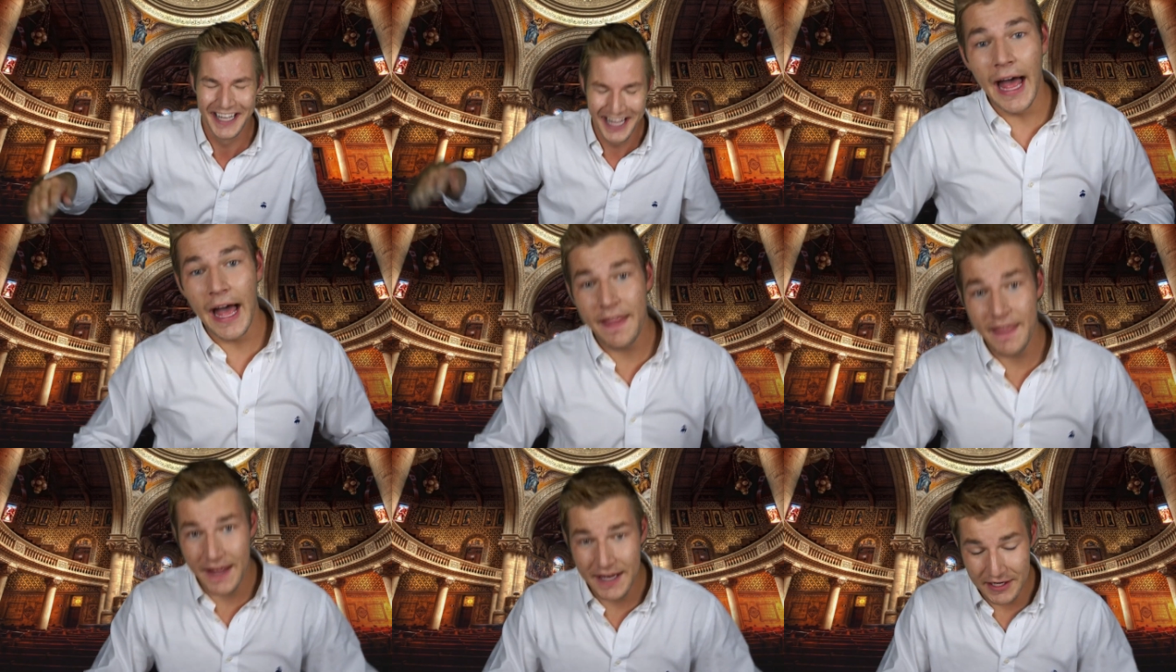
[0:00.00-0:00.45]

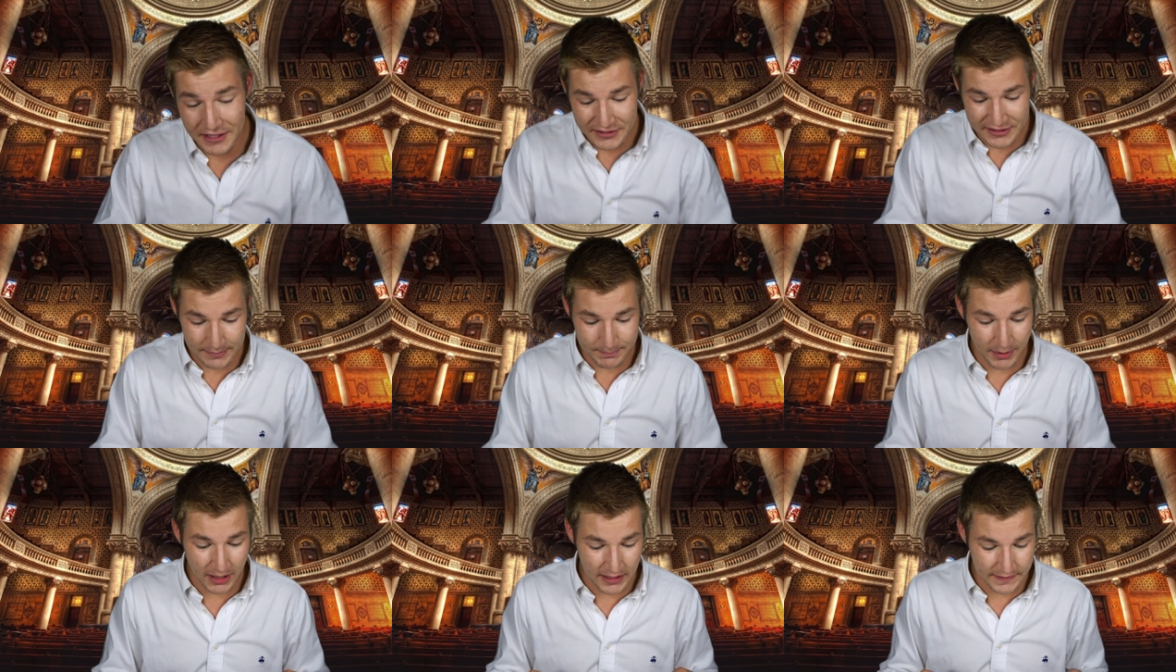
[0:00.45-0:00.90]
and then here's
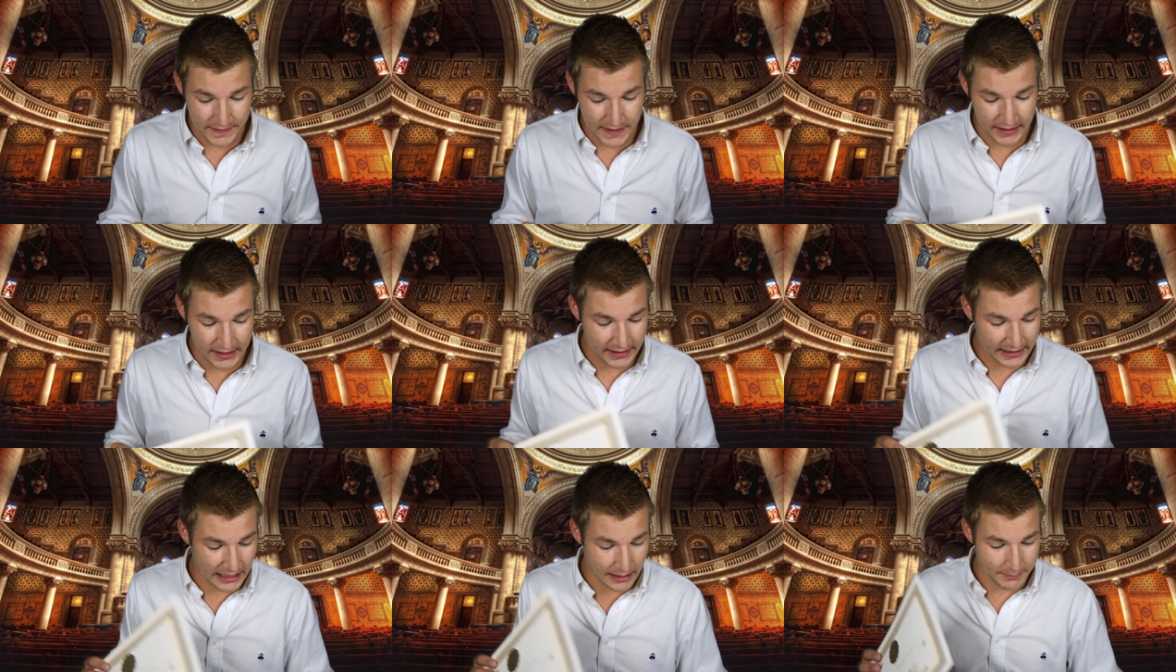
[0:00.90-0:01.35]
the part that
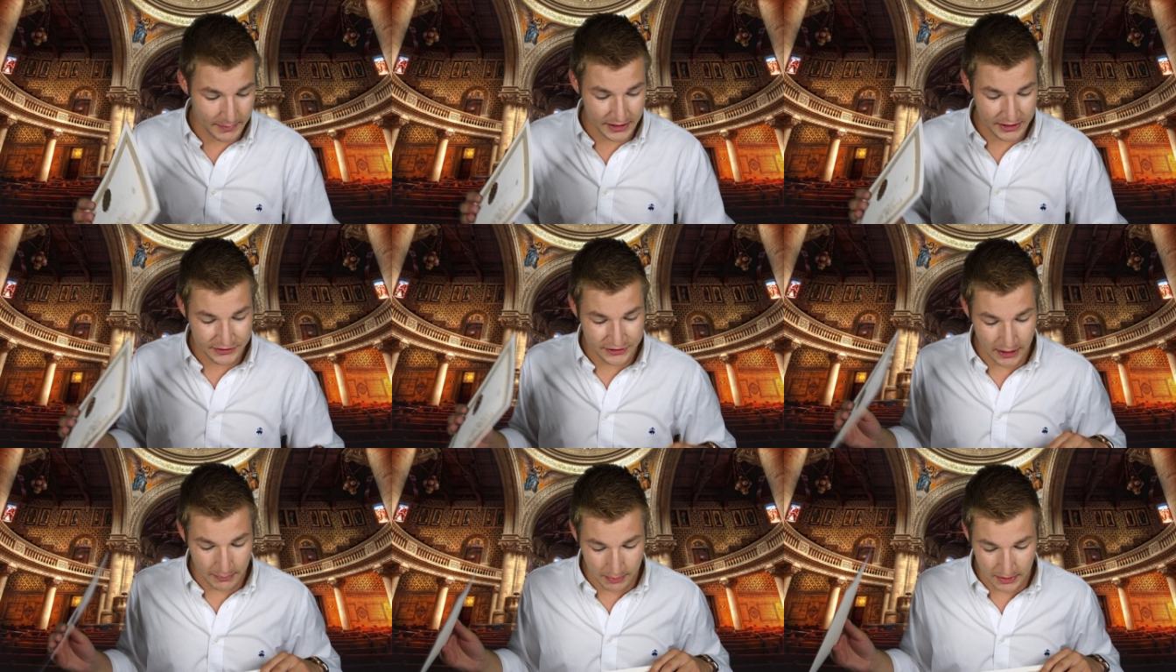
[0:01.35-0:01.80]
could get me
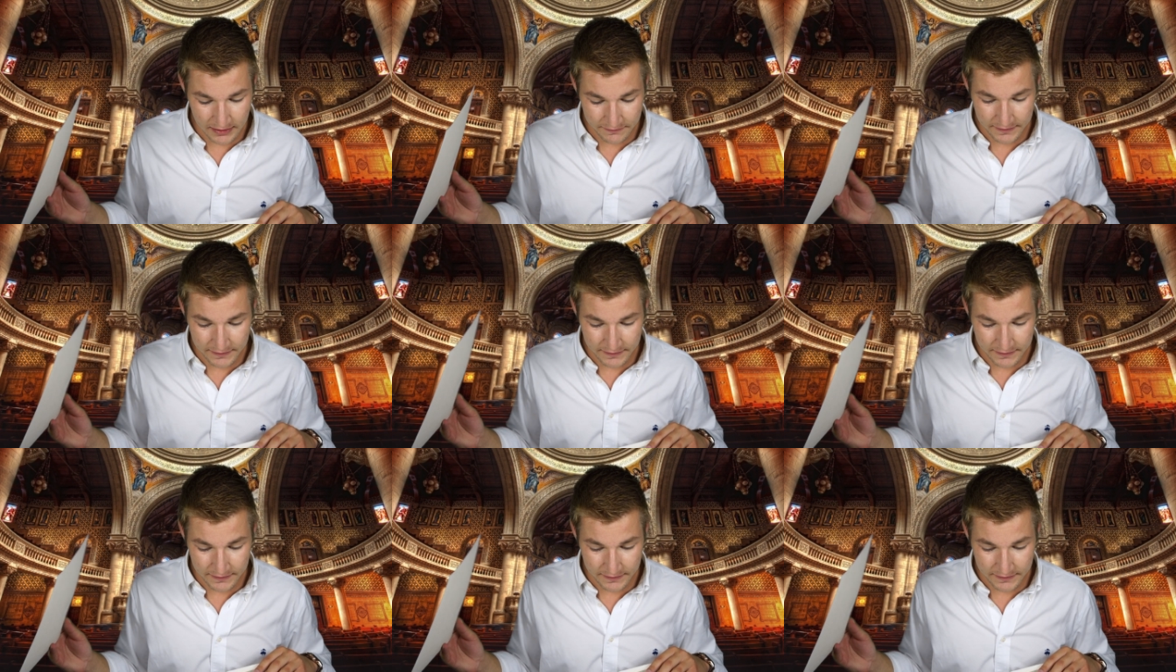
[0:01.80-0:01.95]
in trouble